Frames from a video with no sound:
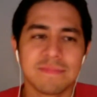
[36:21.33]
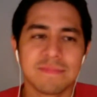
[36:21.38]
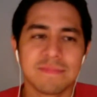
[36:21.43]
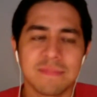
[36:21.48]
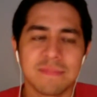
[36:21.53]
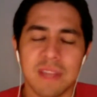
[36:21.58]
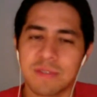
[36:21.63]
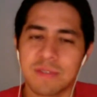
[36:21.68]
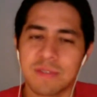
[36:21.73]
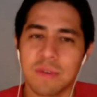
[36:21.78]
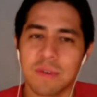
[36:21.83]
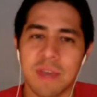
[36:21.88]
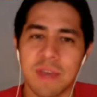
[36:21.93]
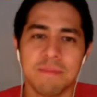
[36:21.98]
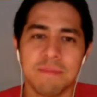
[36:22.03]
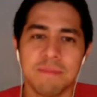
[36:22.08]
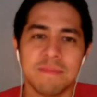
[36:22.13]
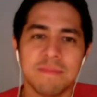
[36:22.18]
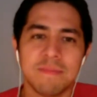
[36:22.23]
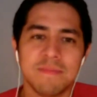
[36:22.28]
that's
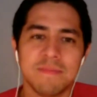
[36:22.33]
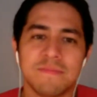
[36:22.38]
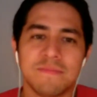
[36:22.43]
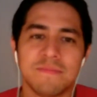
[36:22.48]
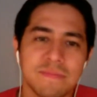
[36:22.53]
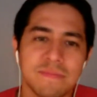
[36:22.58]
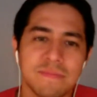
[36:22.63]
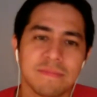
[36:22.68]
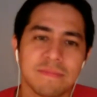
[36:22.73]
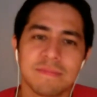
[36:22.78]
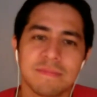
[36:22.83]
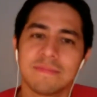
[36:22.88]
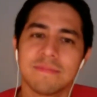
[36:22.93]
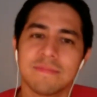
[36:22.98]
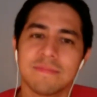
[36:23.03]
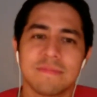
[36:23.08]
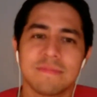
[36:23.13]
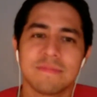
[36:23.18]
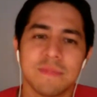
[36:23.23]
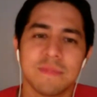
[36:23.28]
okay.
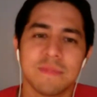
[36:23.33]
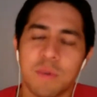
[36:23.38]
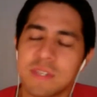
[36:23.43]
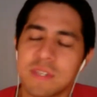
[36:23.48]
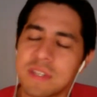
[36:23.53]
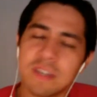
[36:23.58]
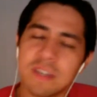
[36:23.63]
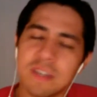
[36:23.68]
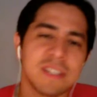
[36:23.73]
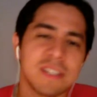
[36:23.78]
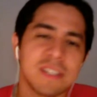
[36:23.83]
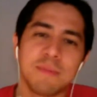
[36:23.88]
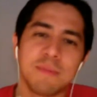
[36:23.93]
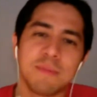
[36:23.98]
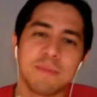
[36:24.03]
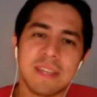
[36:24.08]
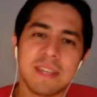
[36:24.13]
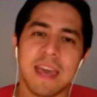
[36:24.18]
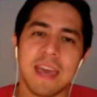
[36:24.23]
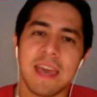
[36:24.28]
It wasn't a good tip of the
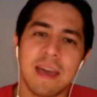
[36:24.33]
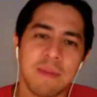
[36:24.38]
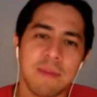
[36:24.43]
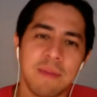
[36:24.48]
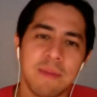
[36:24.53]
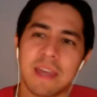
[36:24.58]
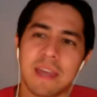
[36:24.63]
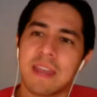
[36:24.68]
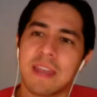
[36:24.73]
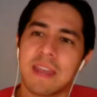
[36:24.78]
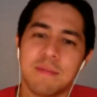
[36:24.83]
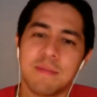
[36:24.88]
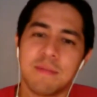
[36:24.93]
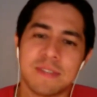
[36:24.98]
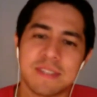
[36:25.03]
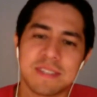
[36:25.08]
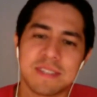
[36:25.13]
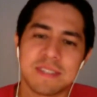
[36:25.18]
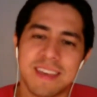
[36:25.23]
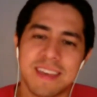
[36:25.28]
day. I mean, I kind of
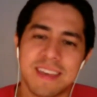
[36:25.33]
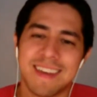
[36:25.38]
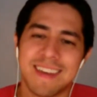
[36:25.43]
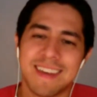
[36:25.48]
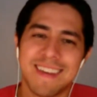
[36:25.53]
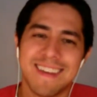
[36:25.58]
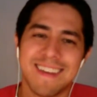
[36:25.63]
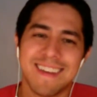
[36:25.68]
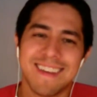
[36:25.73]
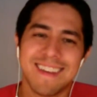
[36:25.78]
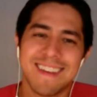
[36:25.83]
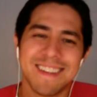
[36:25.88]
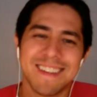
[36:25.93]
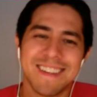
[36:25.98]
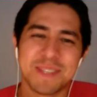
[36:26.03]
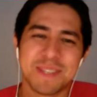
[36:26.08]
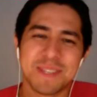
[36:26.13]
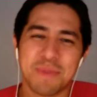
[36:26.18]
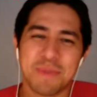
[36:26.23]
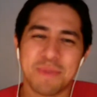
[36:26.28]
just
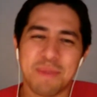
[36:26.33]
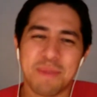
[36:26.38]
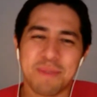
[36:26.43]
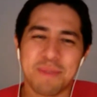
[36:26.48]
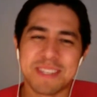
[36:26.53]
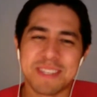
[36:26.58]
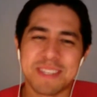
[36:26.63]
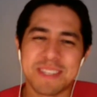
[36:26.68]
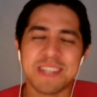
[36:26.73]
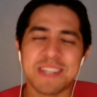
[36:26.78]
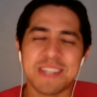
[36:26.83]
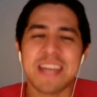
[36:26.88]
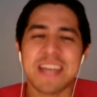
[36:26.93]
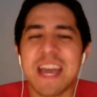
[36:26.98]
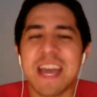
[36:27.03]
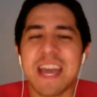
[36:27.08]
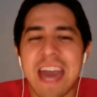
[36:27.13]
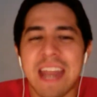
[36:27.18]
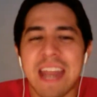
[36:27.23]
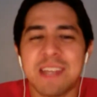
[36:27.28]
went with
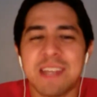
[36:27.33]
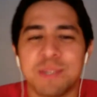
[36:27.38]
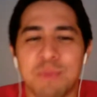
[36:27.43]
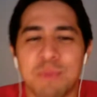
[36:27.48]
I kind of just